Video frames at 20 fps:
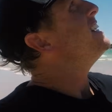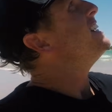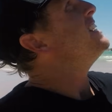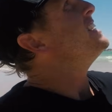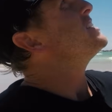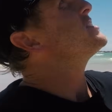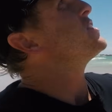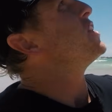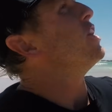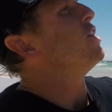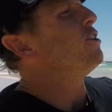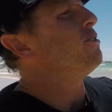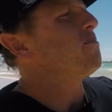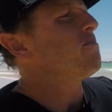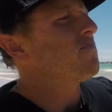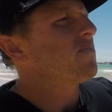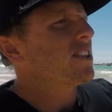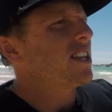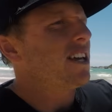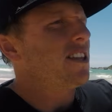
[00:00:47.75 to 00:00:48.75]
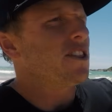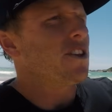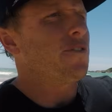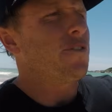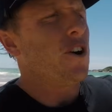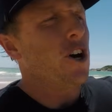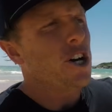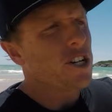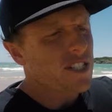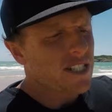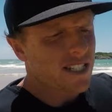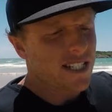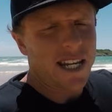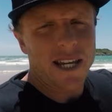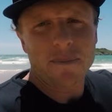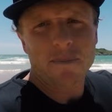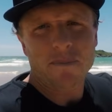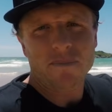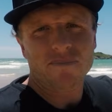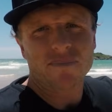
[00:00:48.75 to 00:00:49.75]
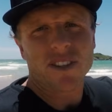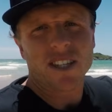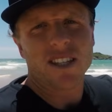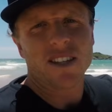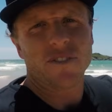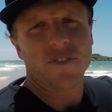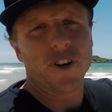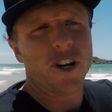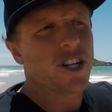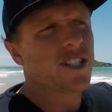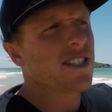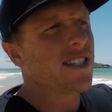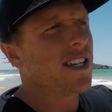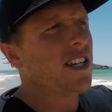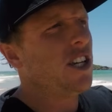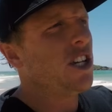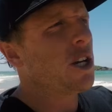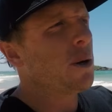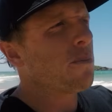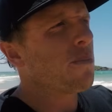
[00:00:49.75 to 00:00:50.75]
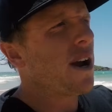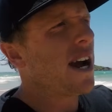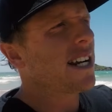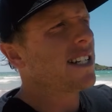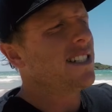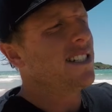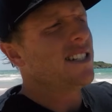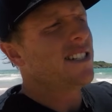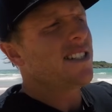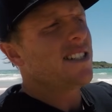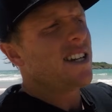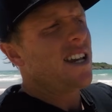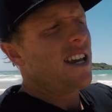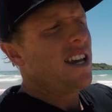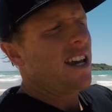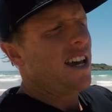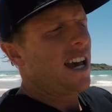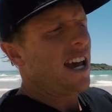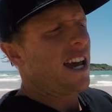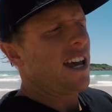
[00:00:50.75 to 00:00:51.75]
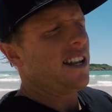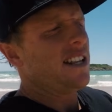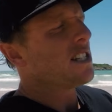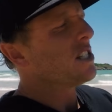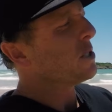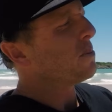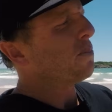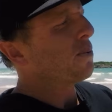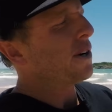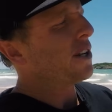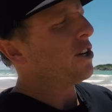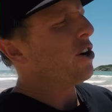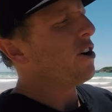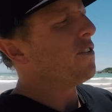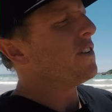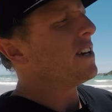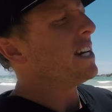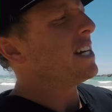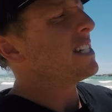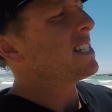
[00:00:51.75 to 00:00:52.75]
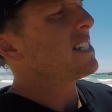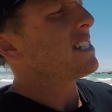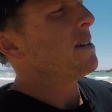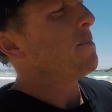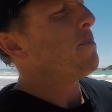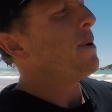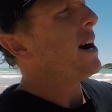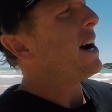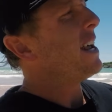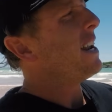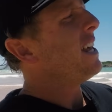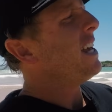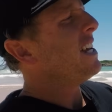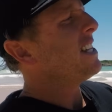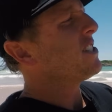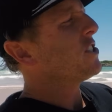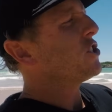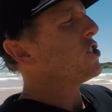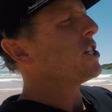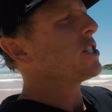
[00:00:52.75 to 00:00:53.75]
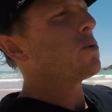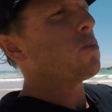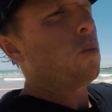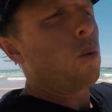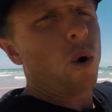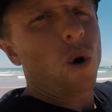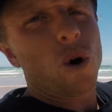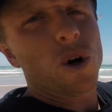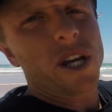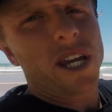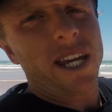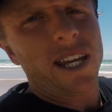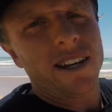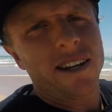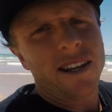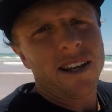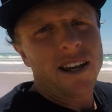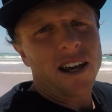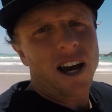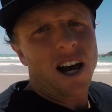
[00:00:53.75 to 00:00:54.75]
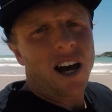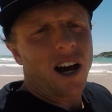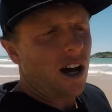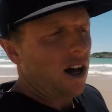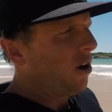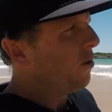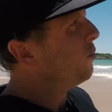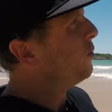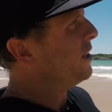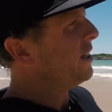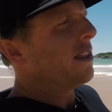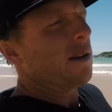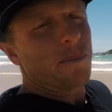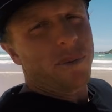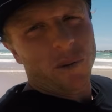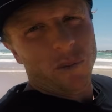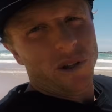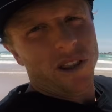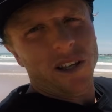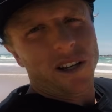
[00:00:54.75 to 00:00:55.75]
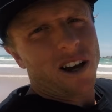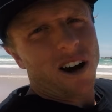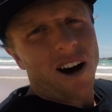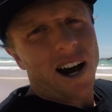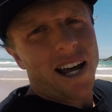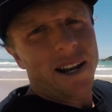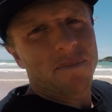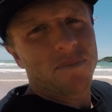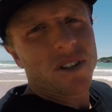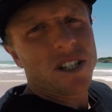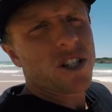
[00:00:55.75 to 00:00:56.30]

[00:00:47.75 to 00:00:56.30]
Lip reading: So the first tip, the first thing you can practice, and this is pretty obvious, but it's just walking with the kite.